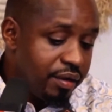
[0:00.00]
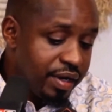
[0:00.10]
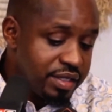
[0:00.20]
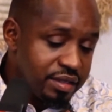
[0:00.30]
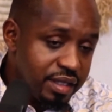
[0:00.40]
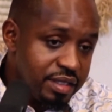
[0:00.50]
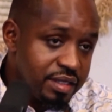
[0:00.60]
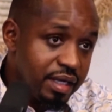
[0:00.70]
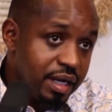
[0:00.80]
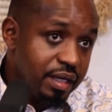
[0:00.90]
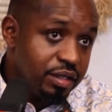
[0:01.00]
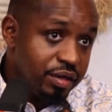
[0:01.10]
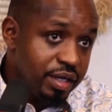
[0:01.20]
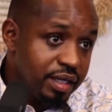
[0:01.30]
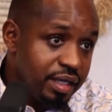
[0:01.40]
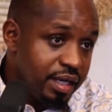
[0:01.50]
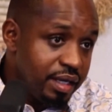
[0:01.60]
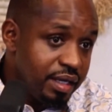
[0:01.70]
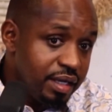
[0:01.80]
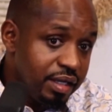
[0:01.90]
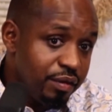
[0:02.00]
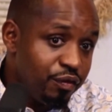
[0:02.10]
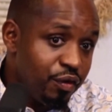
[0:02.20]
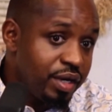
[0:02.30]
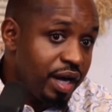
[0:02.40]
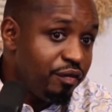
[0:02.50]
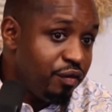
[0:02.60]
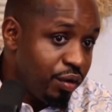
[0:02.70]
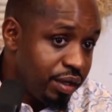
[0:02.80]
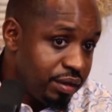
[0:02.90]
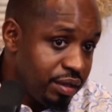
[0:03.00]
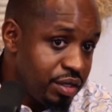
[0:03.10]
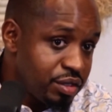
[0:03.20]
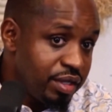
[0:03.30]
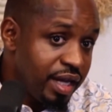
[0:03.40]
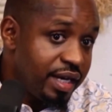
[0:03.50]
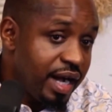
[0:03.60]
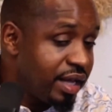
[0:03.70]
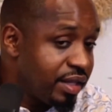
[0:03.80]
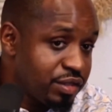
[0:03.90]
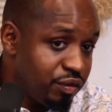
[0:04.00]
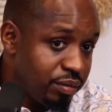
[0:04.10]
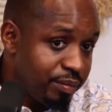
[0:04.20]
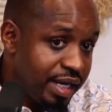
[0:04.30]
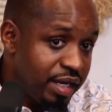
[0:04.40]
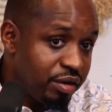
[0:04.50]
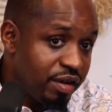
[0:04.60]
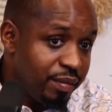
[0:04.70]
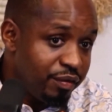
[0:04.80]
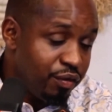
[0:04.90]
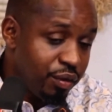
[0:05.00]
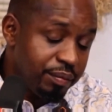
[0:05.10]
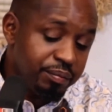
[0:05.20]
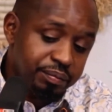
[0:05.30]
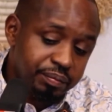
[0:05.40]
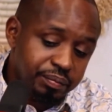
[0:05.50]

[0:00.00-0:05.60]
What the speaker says: arrested during the day, they found her phone. So they had Agatha's phone, but they did not have my phone.